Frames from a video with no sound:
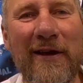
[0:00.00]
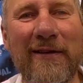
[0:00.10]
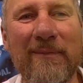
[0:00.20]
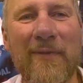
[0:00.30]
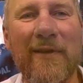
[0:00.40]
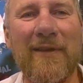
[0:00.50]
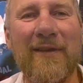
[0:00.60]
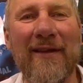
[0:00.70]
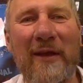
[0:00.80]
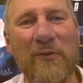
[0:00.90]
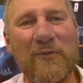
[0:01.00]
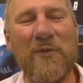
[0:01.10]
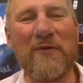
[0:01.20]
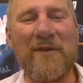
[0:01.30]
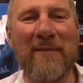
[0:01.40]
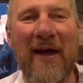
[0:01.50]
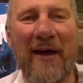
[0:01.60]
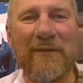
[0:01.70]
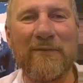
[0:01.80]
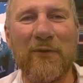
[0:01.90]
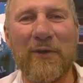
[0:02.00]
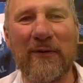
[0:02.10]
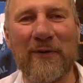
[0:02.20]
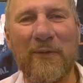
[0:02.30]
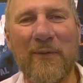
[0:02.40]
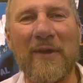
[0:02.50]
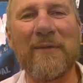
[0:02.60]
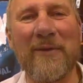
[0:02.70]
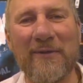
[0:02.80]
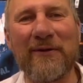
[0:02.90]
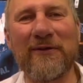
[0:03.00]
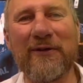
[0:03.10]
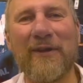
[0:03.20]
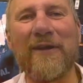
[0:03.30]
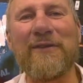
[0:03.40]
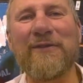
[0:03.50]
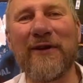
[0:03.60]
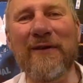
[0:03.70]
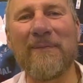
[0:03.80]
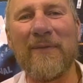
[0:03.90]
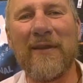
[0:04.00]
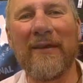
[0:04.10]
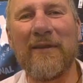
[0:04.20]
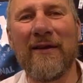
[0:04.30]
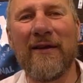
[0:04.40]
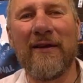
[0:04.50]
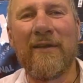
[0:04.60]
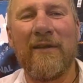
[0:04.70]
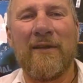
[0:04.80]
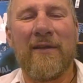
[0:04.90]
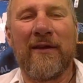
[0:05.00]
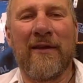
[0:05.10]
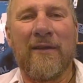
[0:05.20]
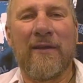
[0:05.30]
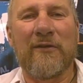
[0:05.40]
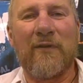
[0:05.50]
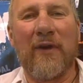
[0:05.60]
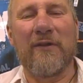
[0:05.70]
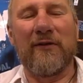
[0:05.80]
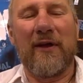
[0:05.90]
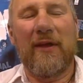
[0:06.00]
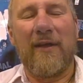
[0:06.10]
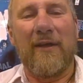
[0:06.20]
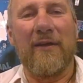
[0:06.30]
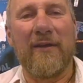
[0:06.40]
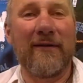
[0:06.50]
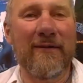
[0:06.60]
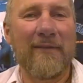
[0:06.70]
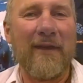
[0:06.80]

and demanded his money. Alex, relying on his experience as a bouncer, fought back. He disarmed the robber and held him